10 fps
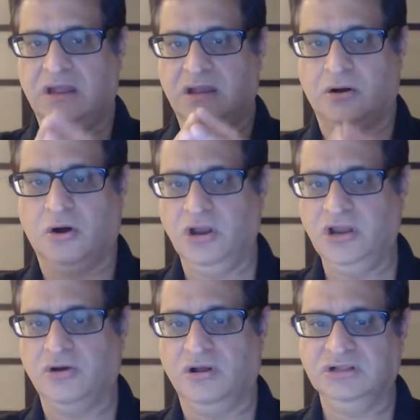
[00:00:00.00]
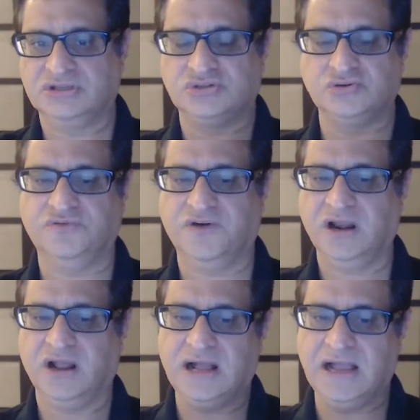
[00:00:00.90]
all in all, so
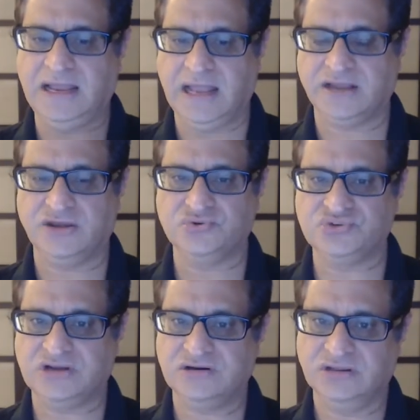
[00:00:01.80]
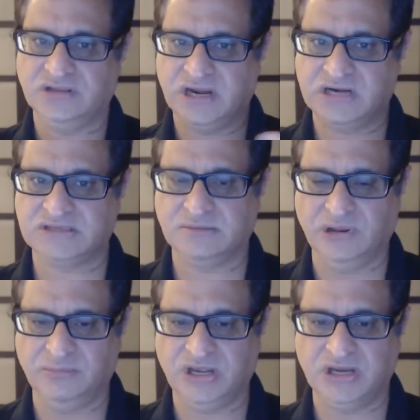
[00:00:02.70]
far, I like NewZenler. There are some
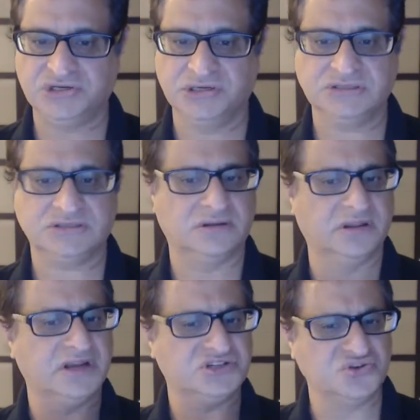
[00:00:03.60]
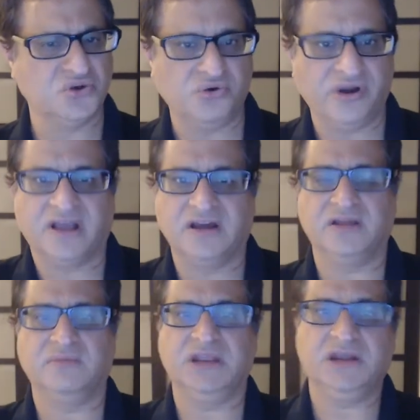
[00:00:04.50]
limitations. There is no
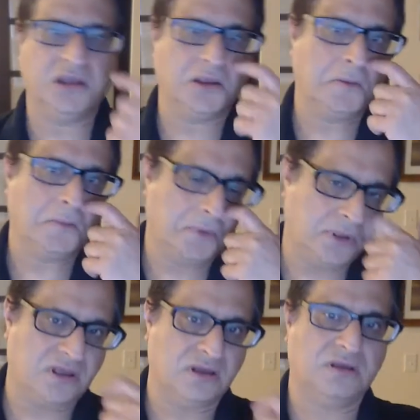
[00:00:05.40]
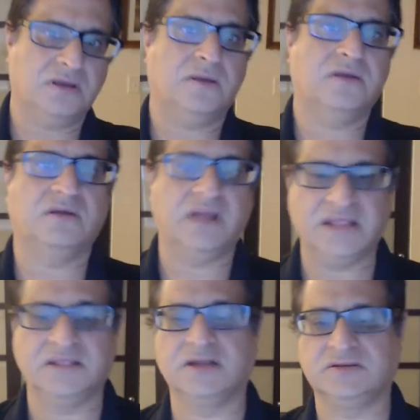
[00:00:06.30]
recurring meeting uh,
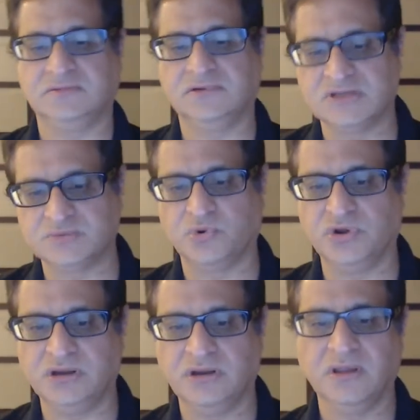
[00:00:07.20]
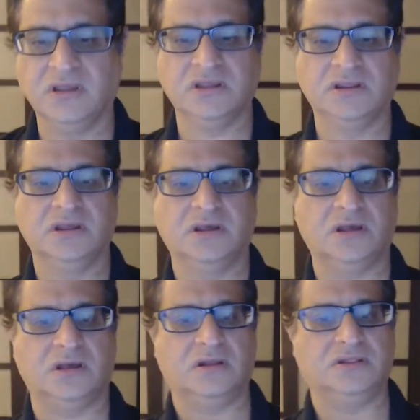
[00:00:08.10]
at this point.
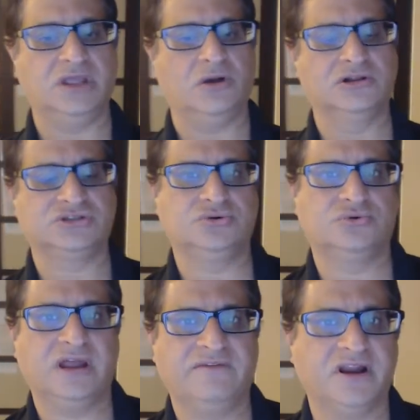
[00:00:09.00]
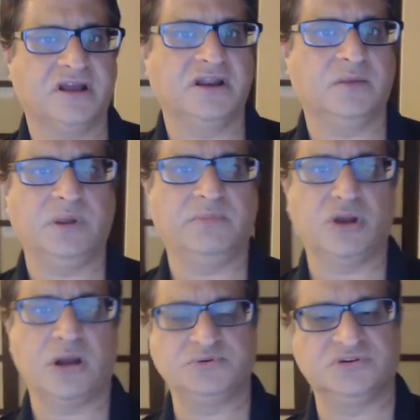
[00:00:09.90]
They also don't have recurring payment
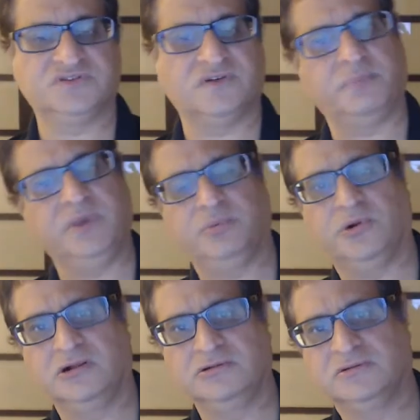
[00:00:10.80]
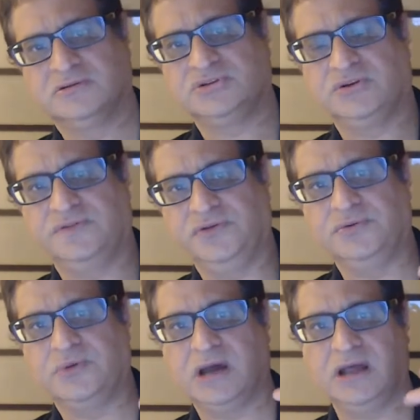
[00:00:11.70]
options for PayPal. So if
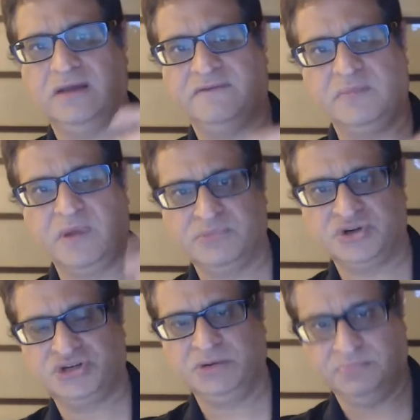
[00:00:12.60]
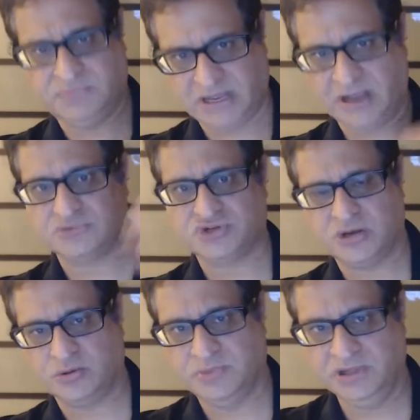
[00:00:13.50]
you have a membership, like I'm trying
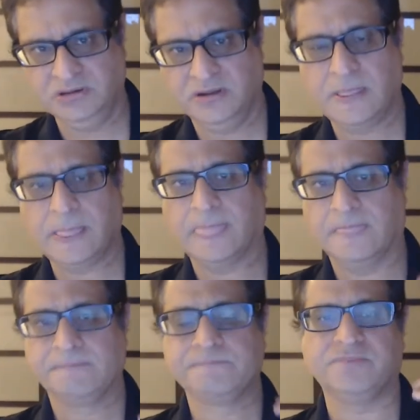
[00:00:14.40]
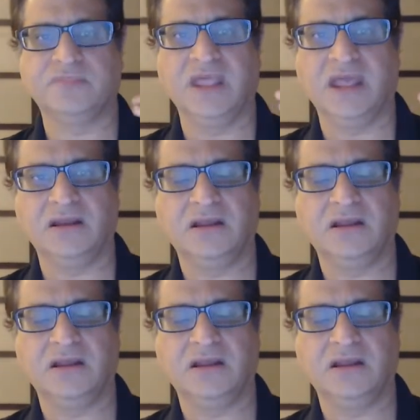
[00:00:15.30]
to build, then